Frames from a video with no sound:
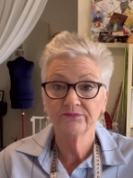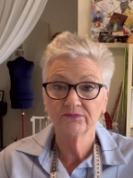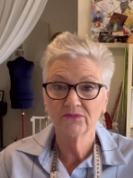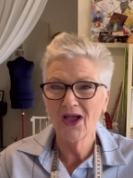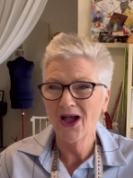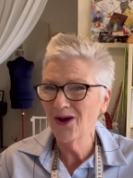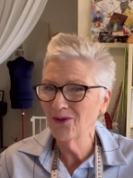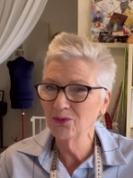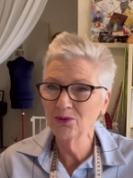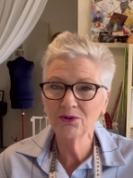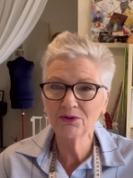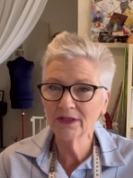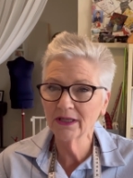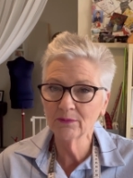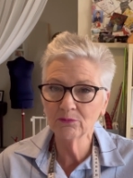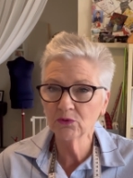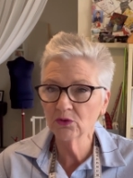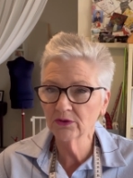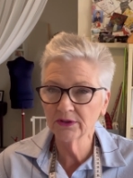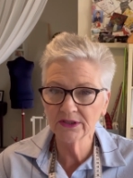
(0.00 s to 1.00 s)
I will keep
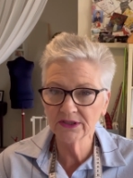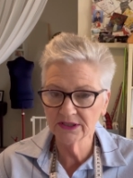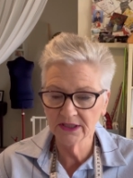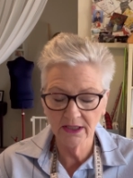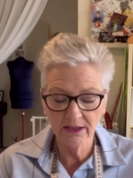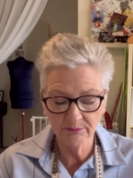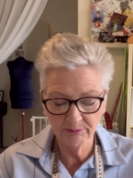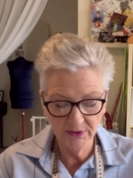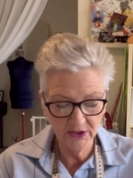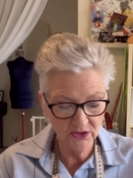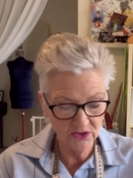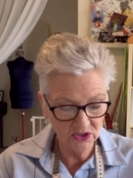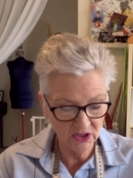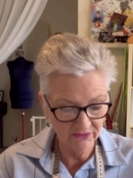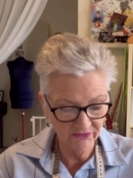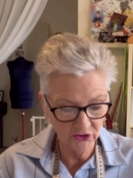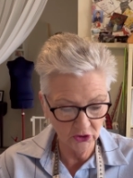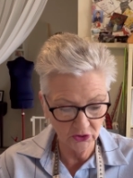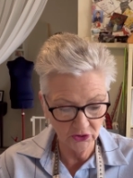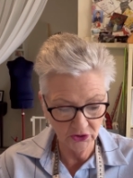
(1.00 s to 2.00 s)
looking down because I've
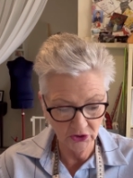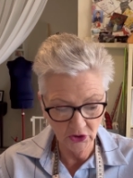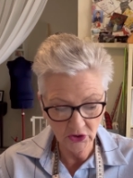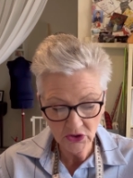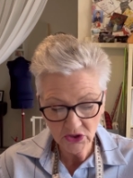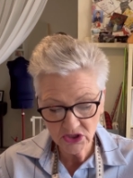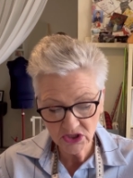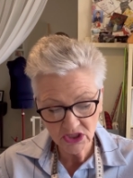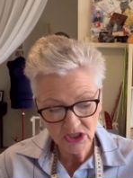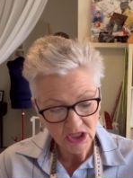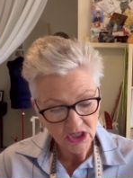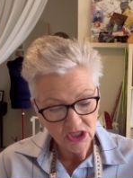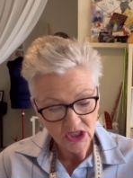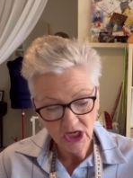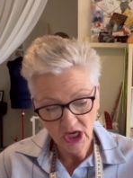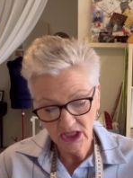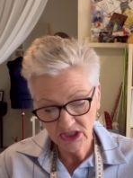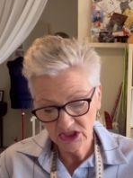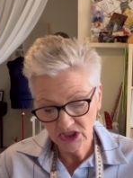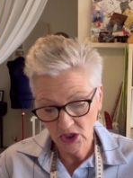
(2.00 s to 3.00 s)
got notes.
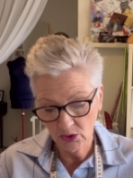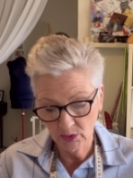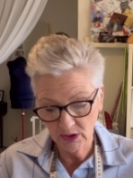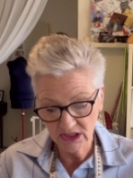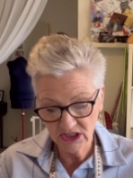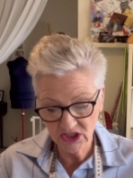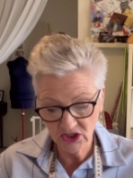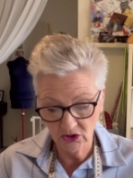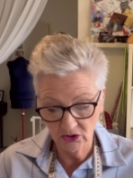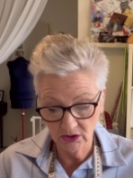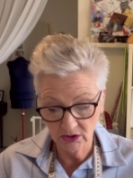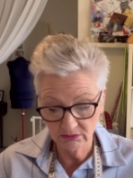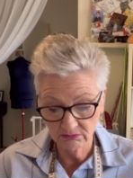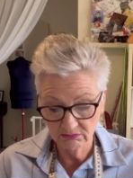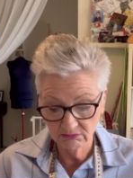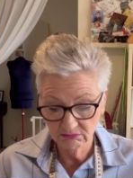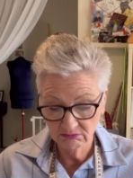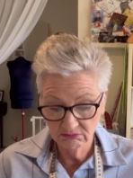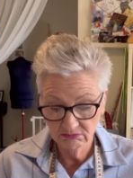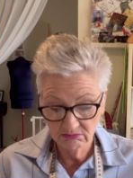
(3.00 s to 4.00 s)
And so it's got
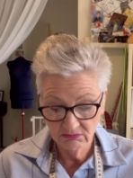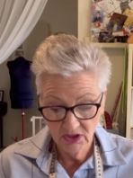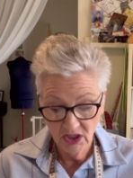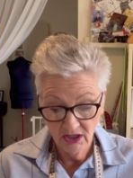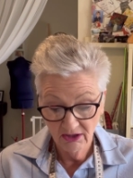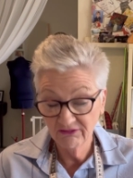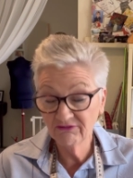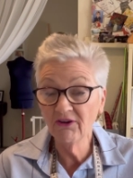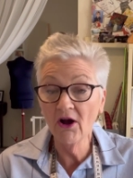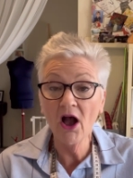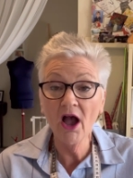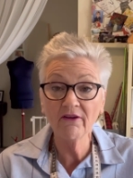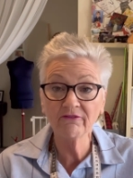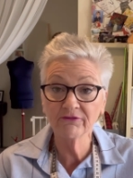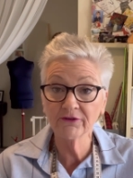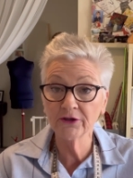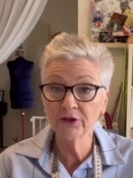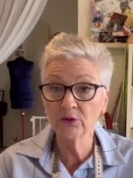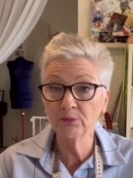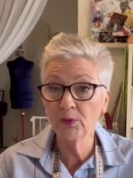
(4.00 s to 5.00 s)
5
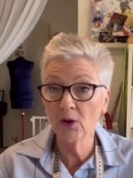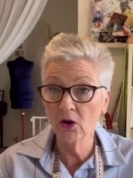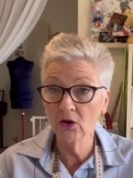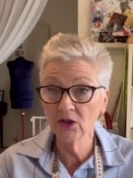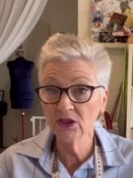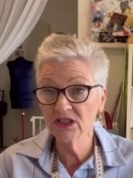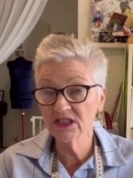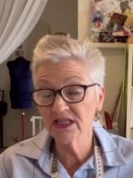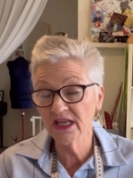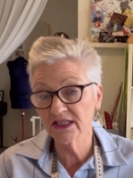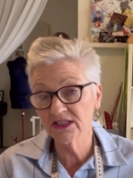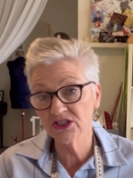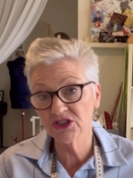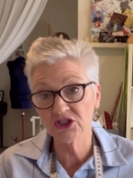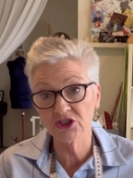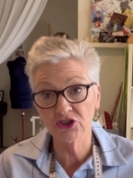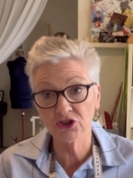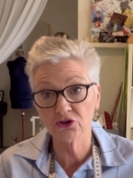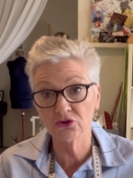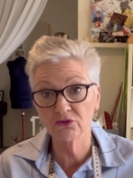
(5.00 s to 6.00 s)
real pockets. That's the
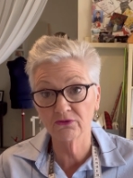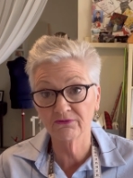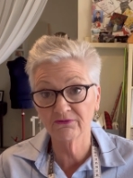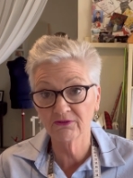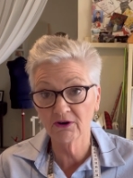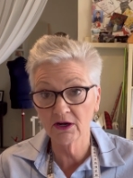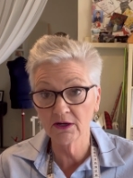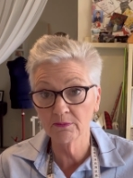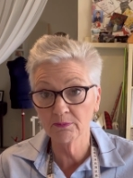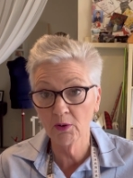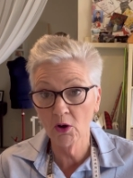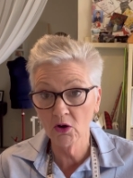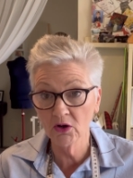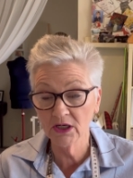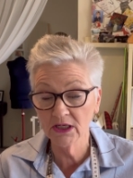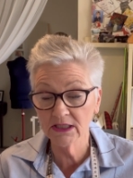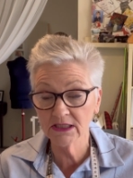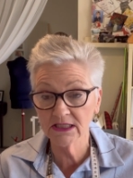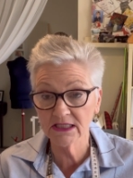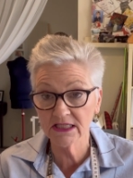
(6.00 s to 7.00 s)
2 front
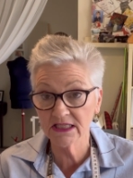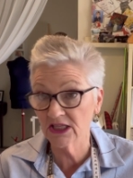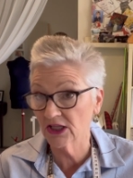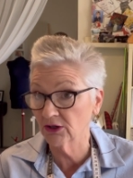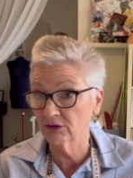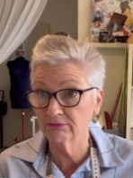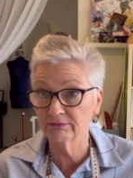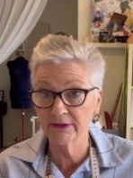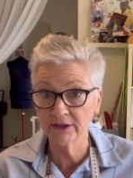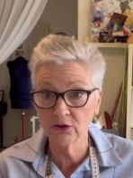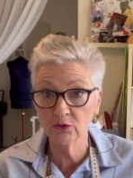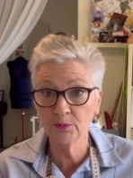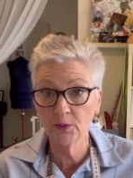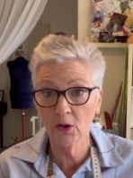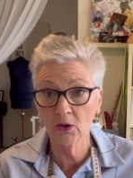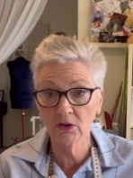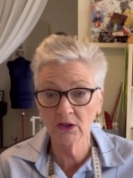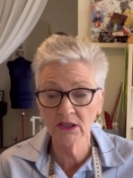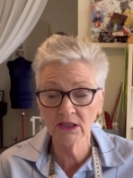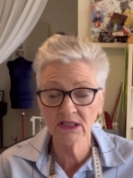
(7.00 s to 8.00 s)
pockets that are real
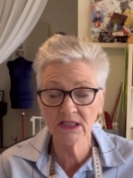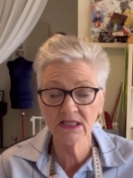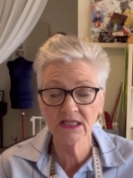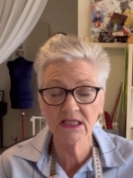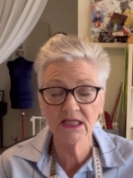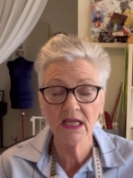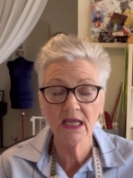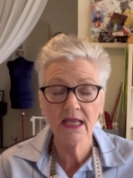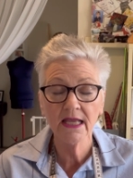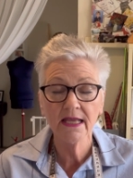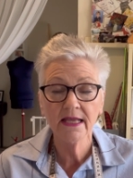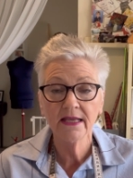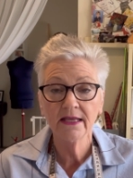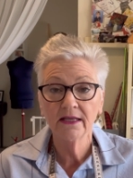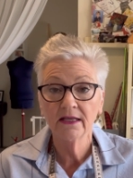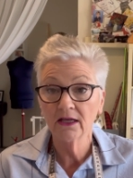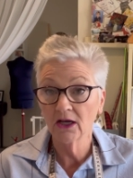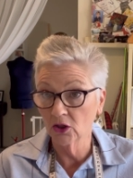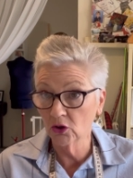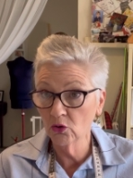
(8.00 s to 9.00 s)
pockets,
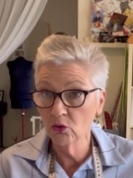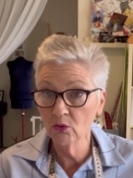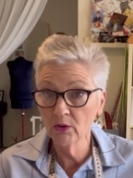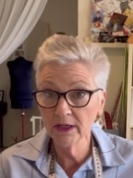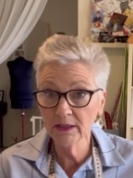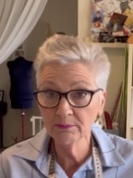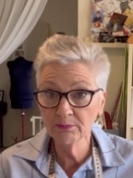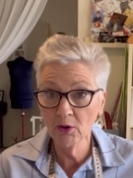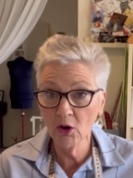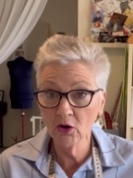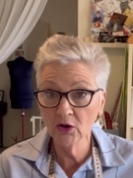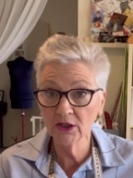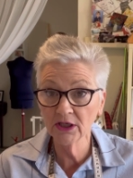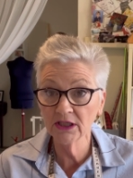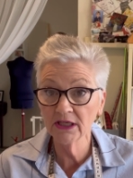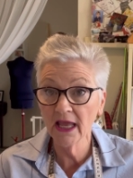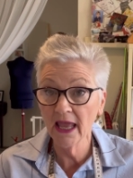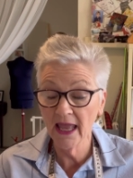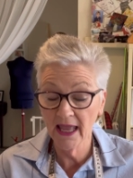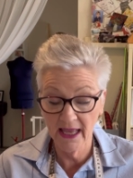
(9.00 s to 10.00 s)
a coin
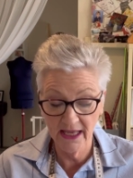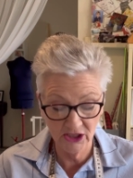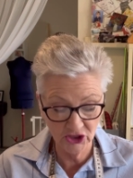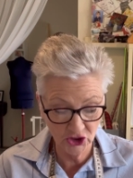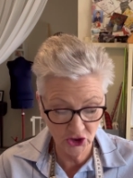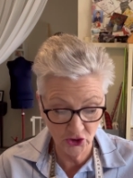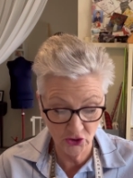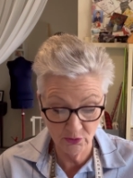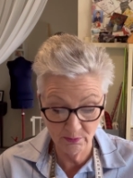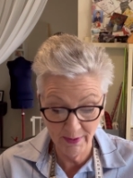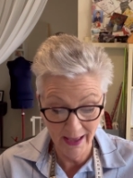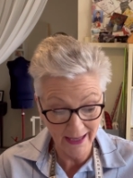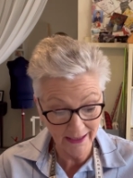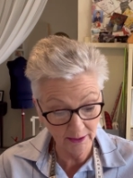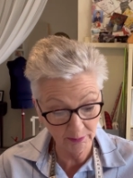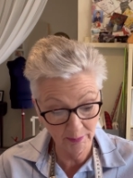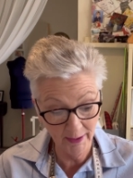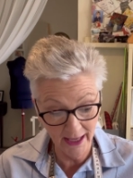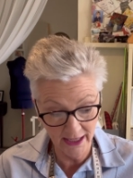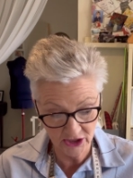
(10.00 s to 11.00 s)
pocket and 2 back
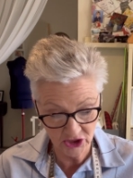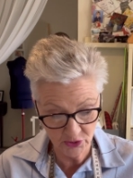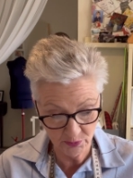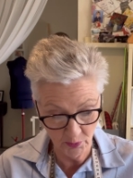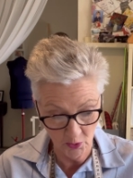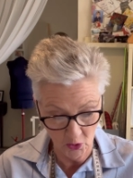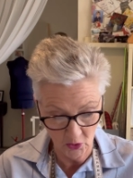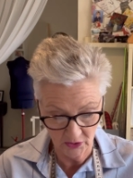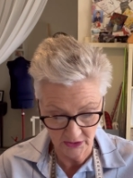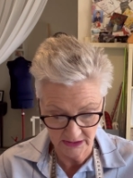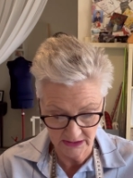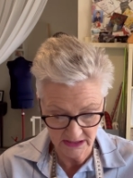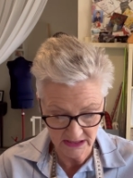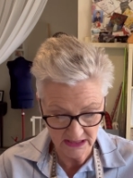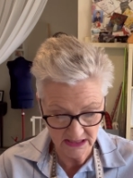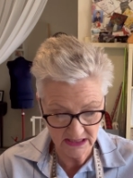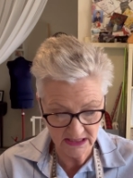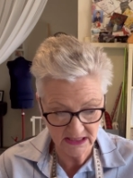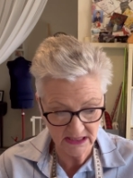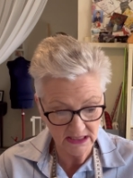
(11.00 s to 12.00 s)
patch
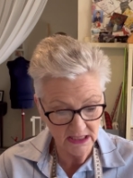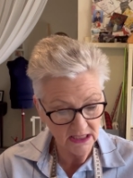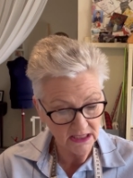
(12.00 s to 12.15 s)
pockets.